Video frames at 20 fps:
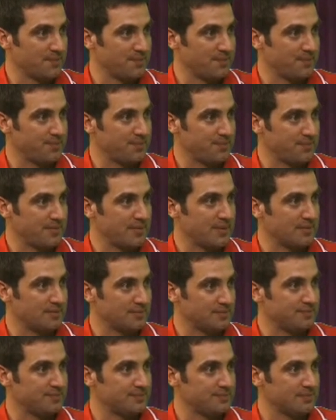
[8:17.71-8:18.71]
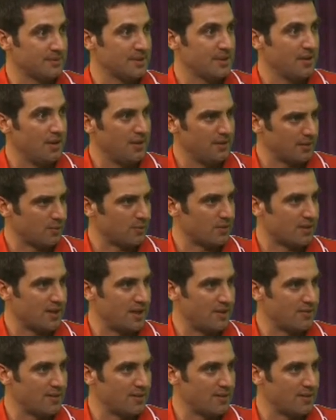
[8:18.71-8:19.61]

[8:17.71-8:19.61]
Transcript: Yeah. I think we covered